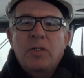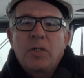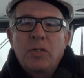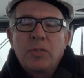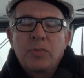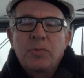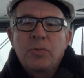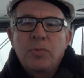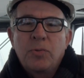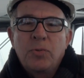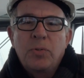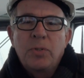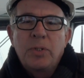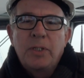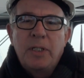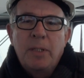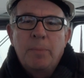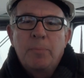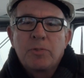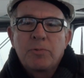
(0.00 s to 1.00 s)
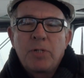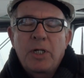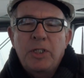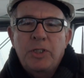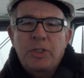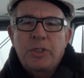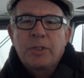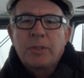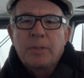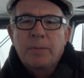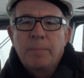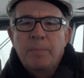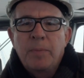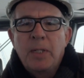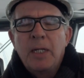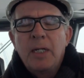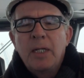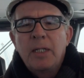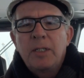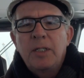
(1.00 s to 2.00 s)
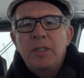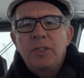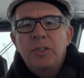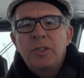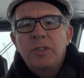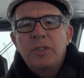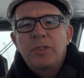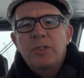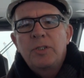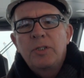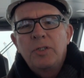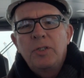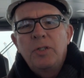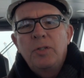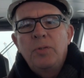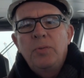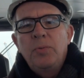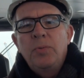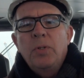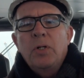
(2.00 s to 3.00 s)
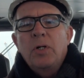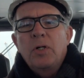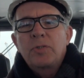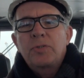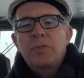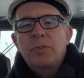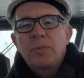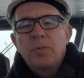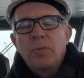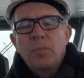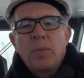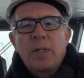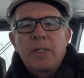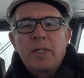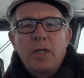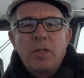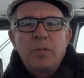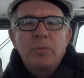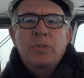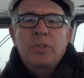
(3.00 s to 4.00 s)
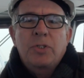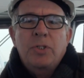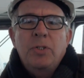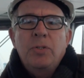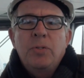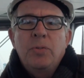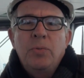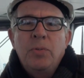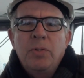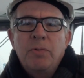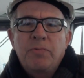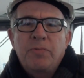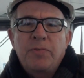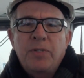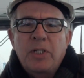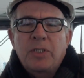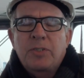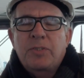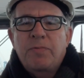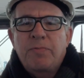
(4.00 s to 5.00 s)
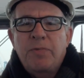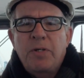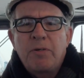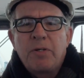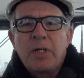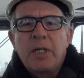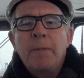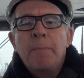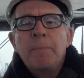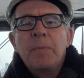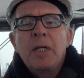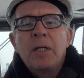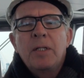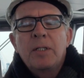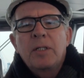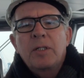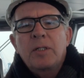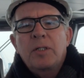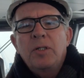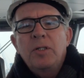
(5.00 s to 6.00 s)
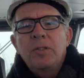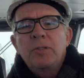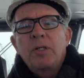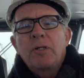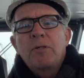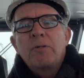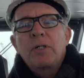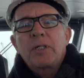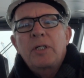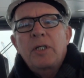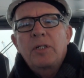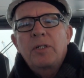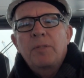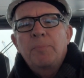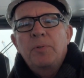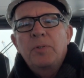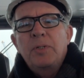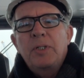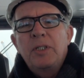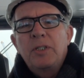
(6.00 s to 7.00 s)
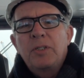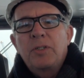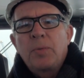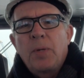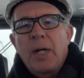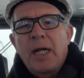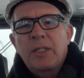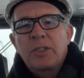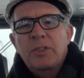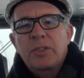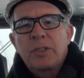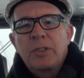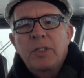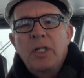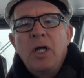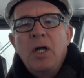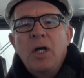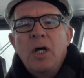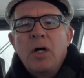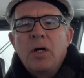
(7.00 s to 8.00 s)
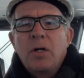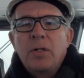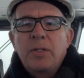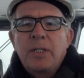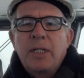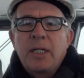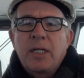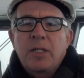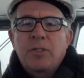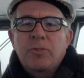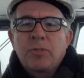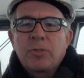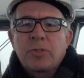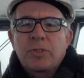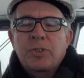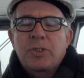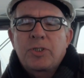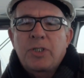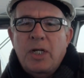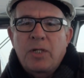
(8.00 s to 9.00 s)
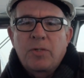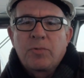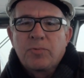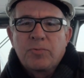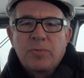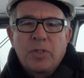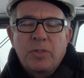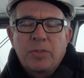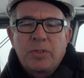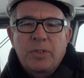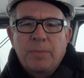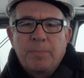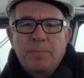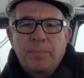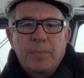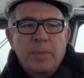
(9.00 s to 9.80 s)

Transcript: Condor Liberation. This is the new Austal 102 fast ferry that Condor are going to put into action on their cross-channel route.